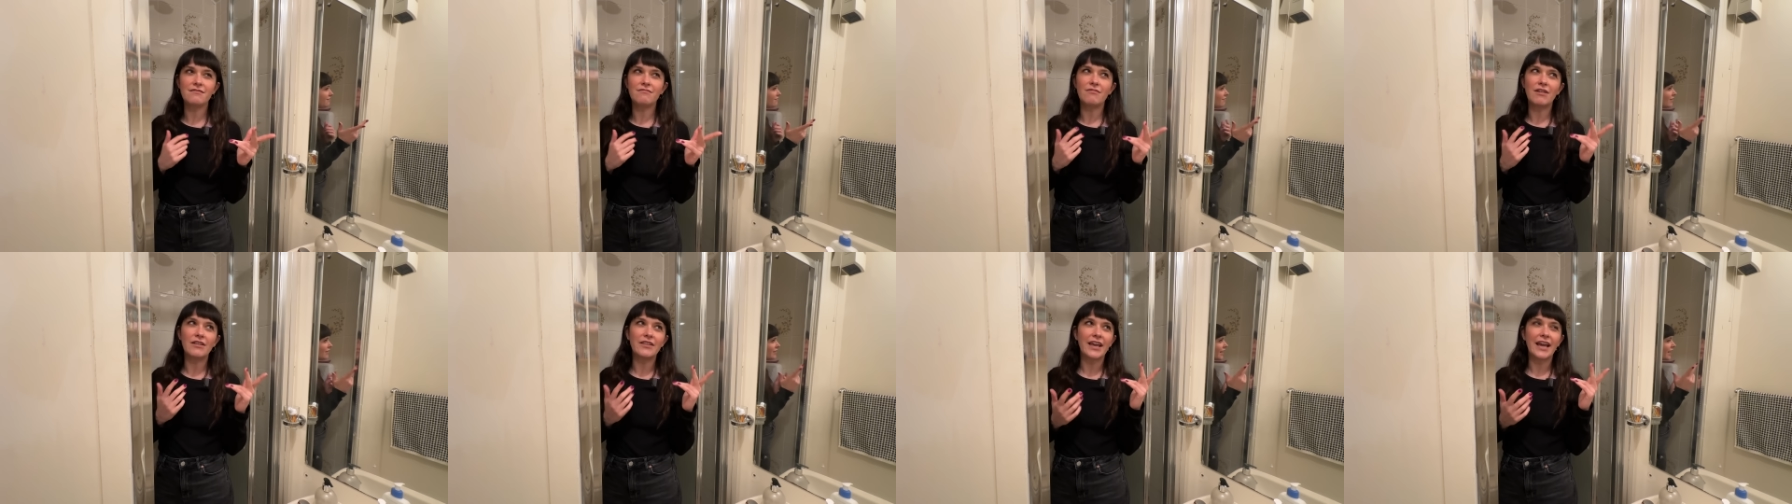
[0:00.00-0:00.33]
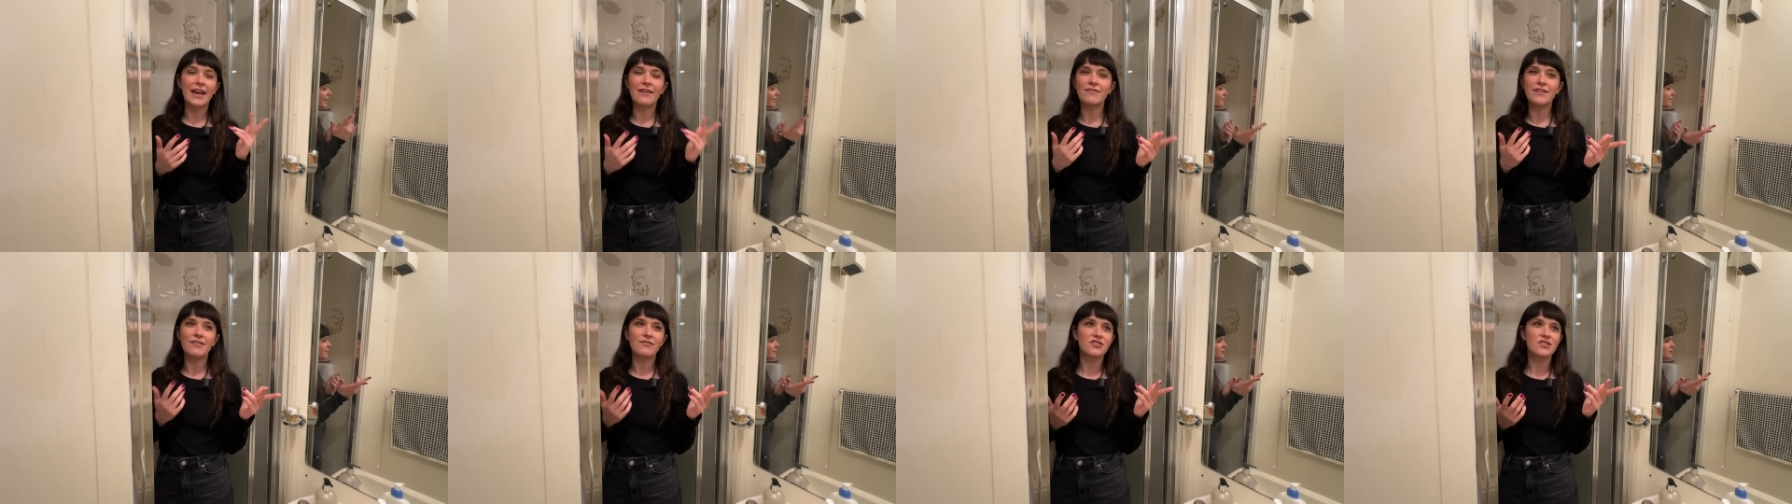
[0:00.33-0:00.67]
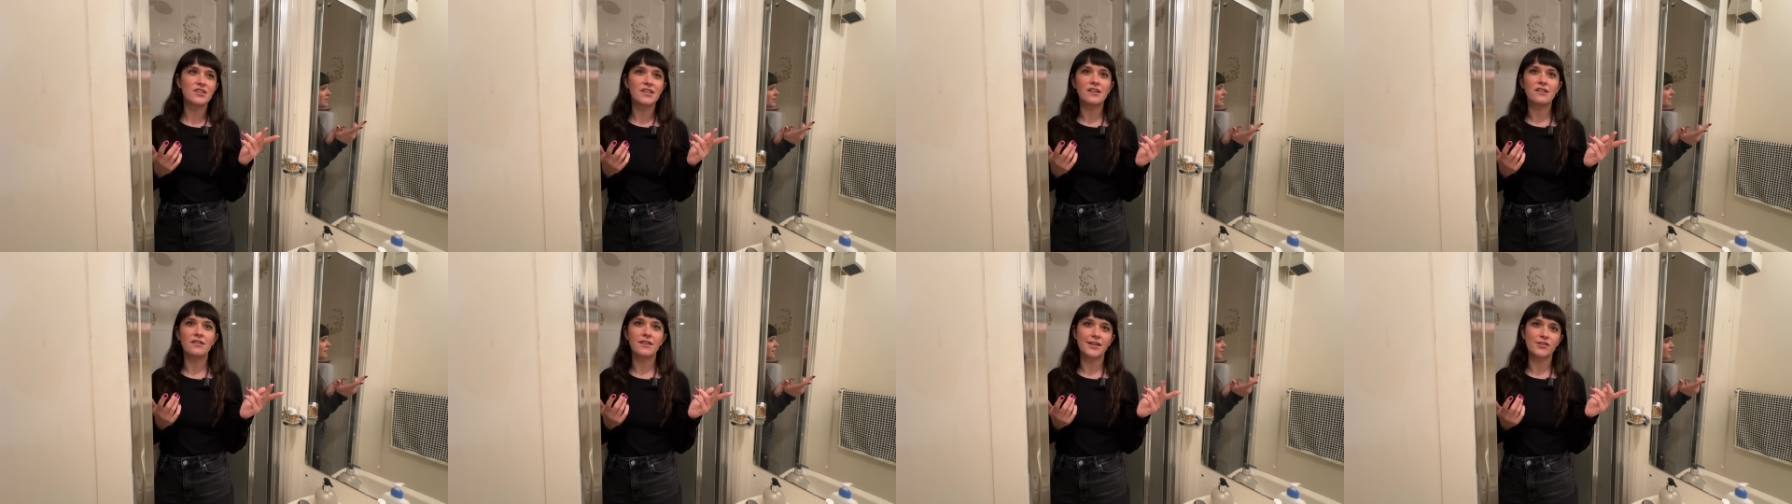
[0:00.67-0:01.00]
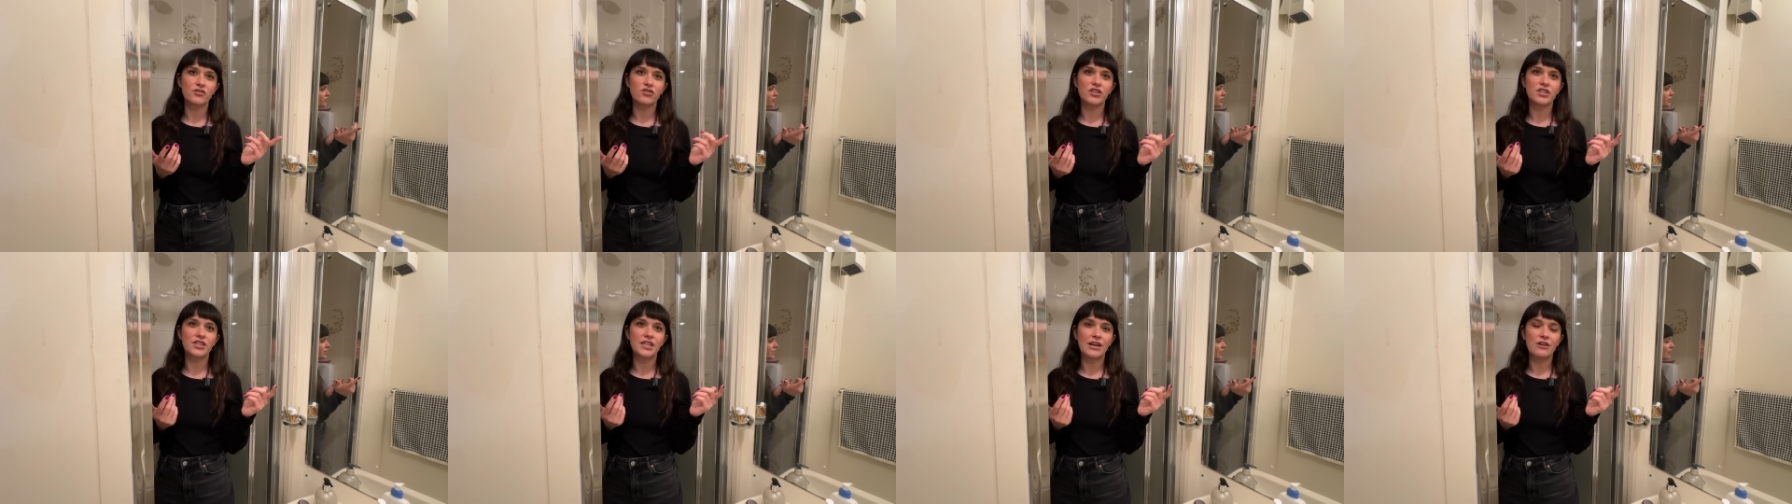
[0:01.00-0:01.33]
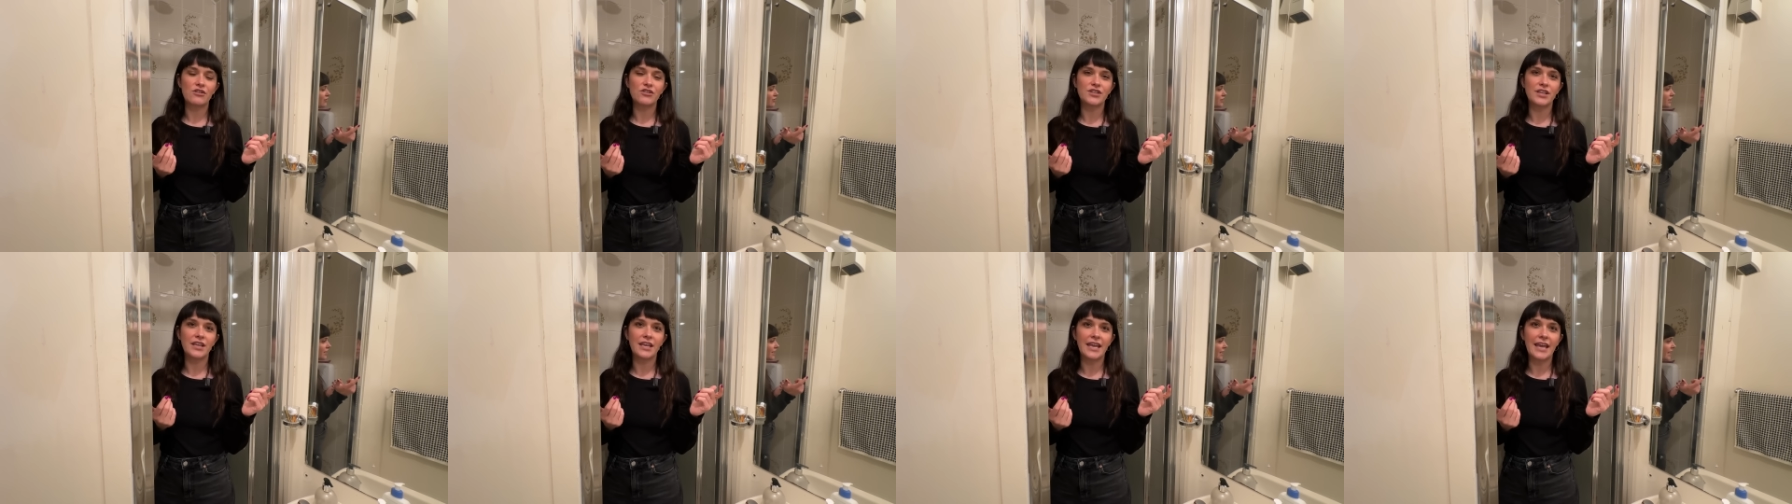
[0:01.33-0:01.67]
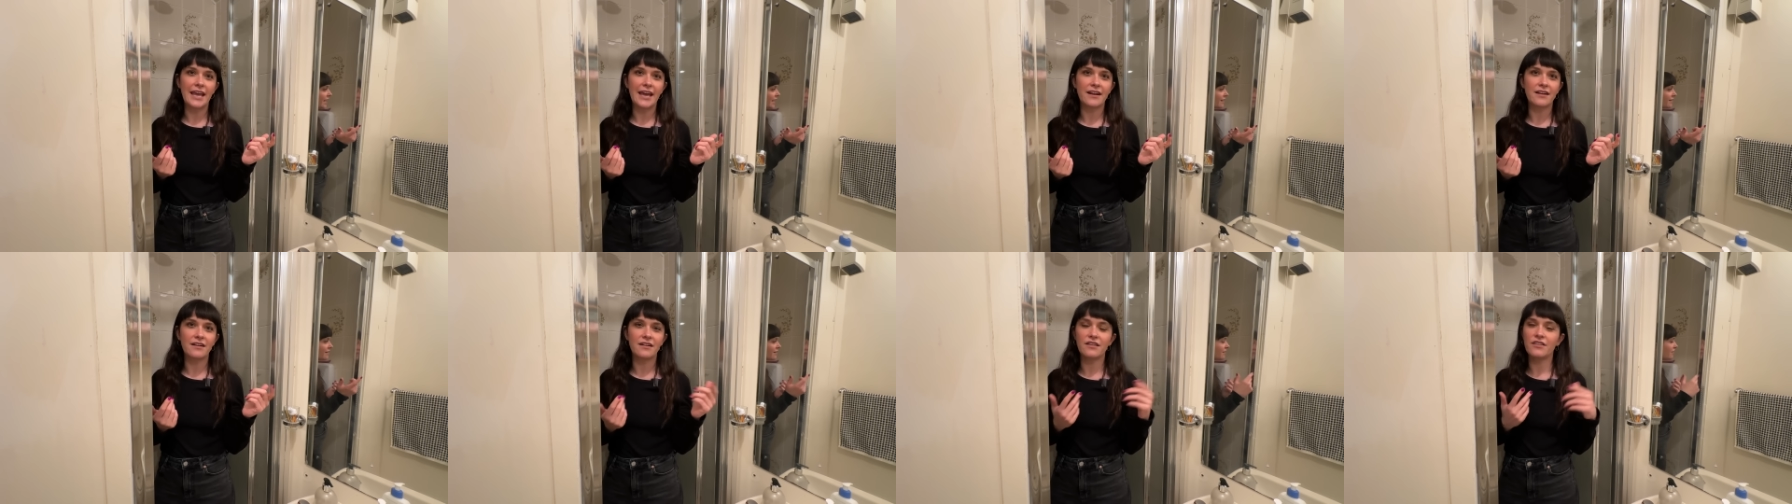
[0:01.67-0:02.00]
like, I've never seen electric showers in
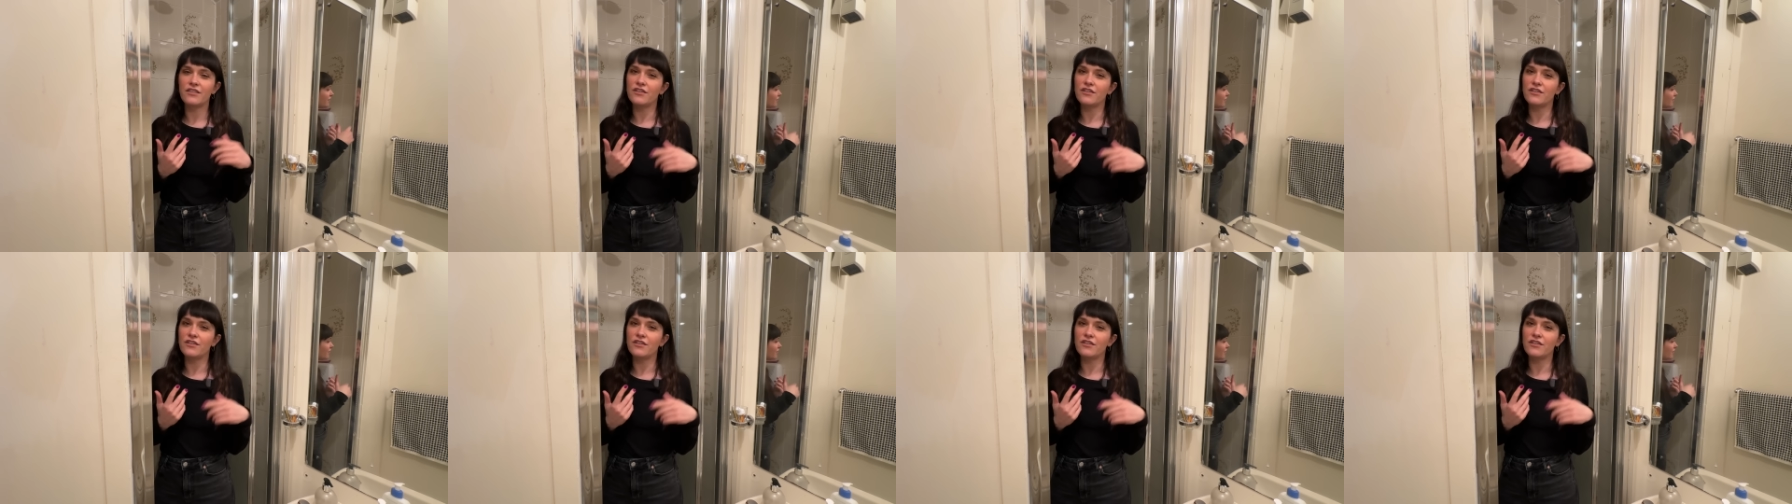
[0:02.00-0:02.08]
Canada.